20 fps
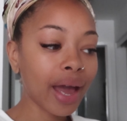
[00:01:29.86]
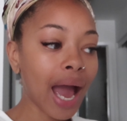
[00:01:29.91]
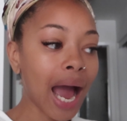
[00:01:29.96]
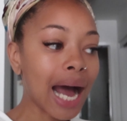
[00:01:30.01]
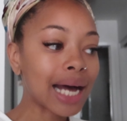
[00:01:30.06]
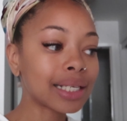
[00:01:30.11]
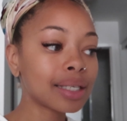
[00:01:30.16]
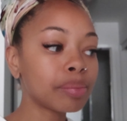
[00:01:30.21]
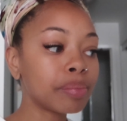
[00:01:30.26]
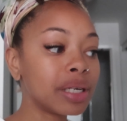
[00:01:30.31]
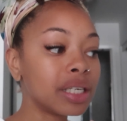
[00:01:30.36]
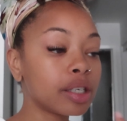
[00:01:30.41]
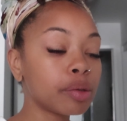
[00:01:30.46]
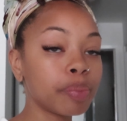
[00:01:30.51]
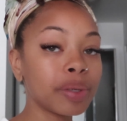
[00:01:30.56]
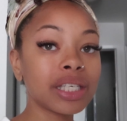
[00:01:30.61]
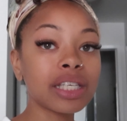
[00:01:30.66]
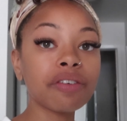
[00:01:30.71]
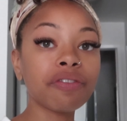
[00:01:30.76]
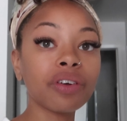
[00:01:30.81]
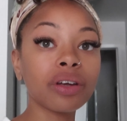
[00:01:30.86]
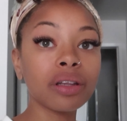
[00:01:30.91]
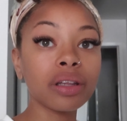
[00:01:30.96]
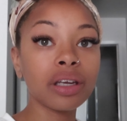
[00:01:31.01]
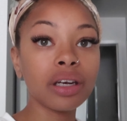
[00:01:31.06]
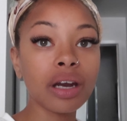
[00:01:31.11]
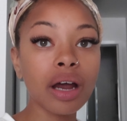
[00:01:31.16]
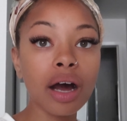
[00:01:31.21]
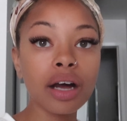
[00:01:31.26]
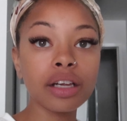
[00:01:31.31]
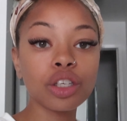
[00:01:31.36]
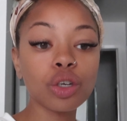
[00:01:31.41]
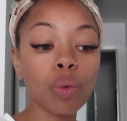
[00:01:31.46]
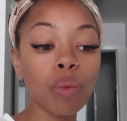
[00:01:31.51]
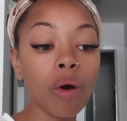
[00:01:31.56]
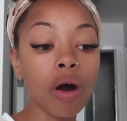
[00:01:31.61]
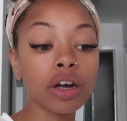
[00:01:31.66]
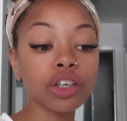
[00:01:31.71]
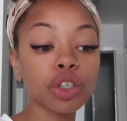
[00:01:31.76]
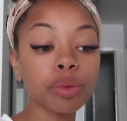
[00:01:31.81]
they asked me specifically not to
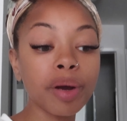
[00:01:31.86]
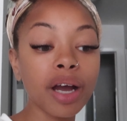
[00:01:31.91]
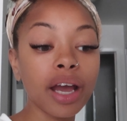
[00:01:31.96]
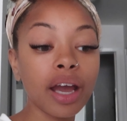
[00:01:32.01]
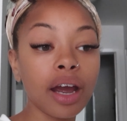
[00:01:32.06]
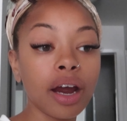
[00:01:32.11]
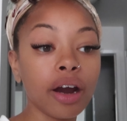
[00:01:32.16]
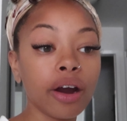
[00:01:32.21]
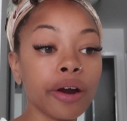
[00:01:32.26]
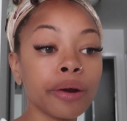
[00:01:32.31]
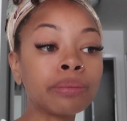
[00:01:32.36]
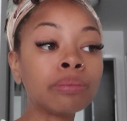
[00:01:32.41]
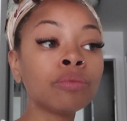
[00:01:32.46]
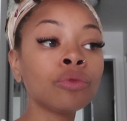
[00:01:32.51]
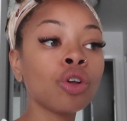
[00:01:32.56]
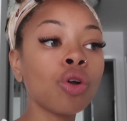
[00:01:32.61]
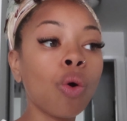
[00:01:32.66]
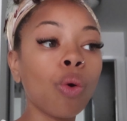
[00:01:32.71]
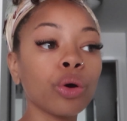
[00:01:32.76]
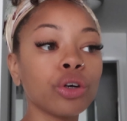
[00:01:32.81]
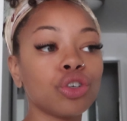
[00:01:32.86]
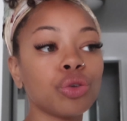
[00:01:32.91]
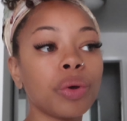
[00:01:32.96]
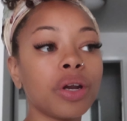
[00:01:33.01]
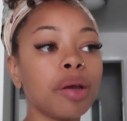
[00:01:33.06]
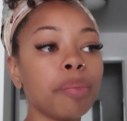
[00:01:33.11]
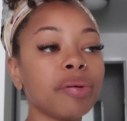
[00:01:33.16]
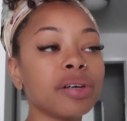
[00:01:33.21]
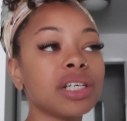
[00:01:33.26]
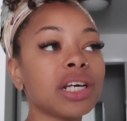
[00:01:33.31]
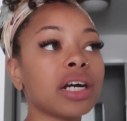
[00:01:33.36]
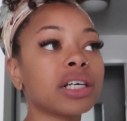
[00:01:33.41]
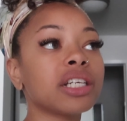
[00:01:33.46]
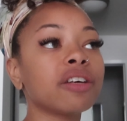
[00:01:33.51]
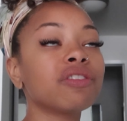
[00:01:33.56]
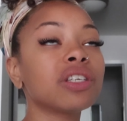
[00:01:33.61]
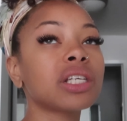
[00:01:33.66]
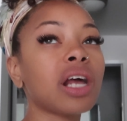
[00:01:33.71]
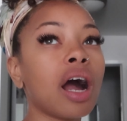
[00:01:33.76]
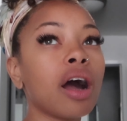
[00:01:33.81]
wash my hair or do any
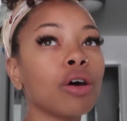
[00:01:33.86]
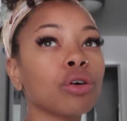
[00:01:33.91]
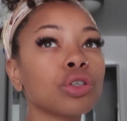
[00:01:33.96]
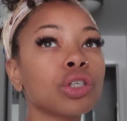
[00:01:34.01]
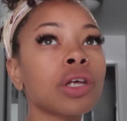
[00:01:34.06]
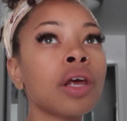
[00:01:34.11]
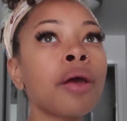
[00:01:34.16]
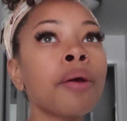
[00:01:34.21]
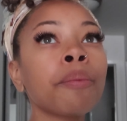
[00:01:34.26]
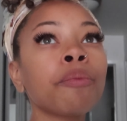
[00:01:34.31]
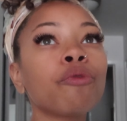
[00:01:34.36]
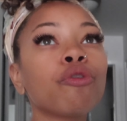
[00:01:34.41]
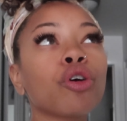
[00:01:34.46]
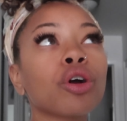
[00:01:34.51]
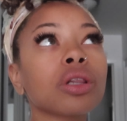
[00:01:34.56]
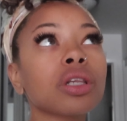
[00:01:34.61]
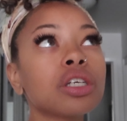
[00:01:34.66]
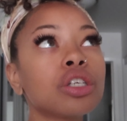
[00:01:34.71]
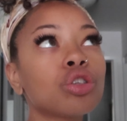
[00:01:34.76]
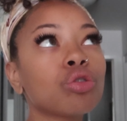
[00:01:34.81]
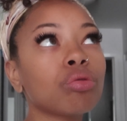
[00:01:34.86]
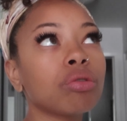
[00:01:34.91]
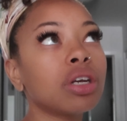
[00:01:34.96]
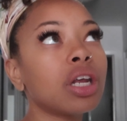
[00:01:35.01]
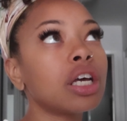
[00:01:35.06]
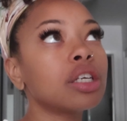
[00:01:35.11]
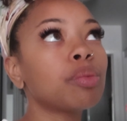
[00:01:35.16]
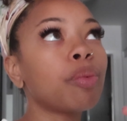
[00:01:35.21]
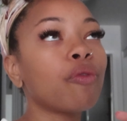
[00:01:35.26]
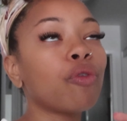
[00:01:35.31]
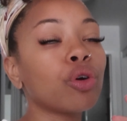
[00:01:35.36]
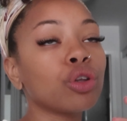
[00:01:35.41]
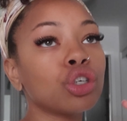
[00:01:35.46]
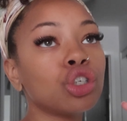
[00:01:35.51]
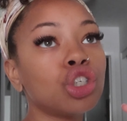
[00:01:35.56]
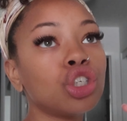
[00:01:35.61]
protective styles for at least three days before the